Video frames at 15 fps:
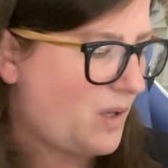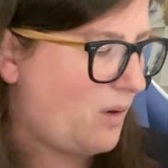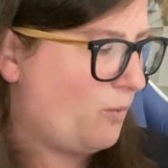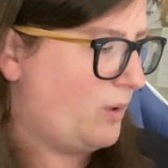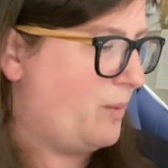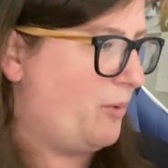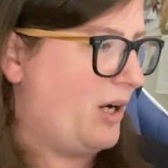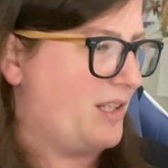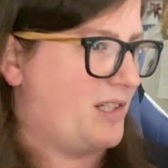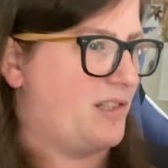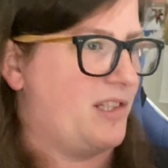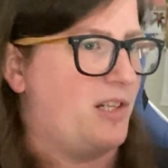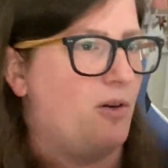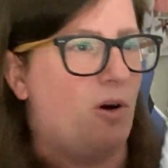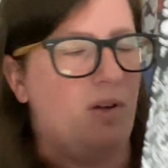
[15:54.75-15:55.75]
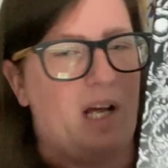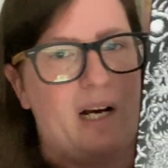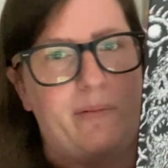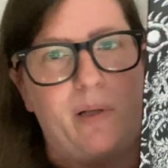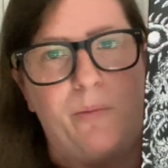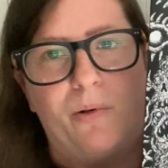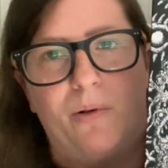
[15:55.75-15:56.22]
repress, because I know a lot
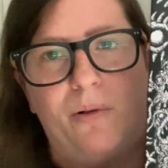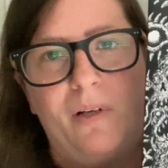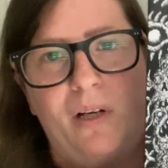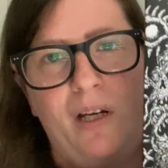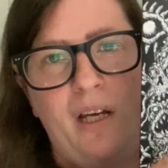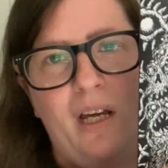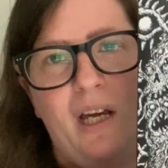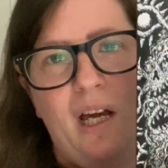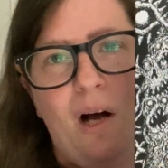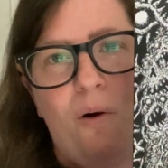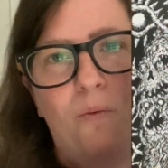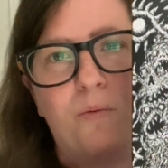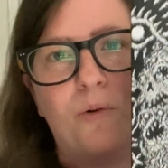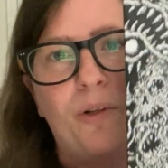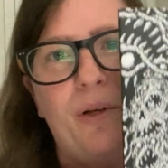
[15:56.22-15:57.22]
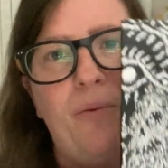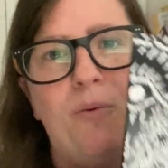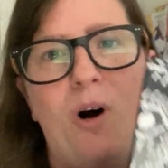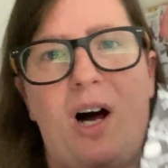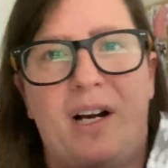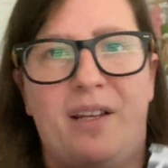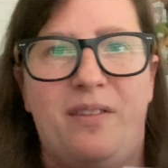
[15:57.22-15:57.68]
of people really
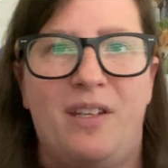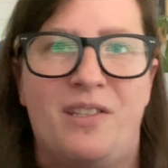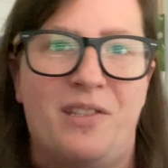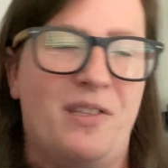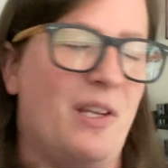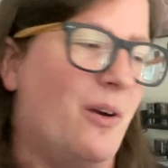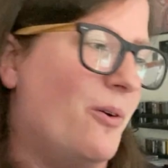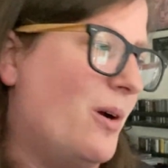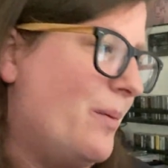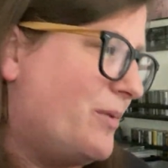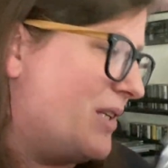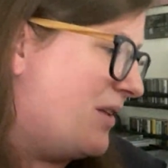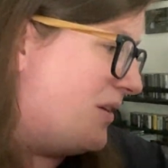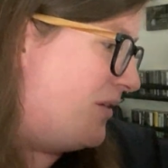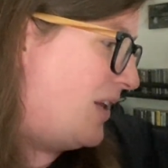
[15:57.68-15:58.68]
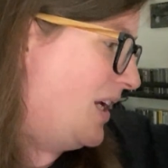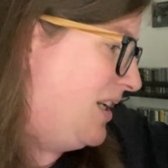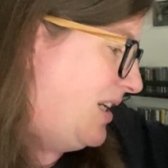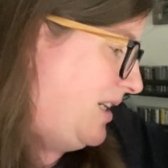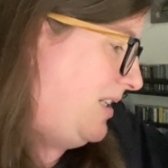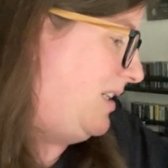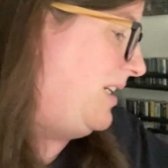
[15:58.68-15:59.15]
wanted this and they were upset that they
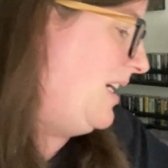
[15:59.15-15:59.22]
didn't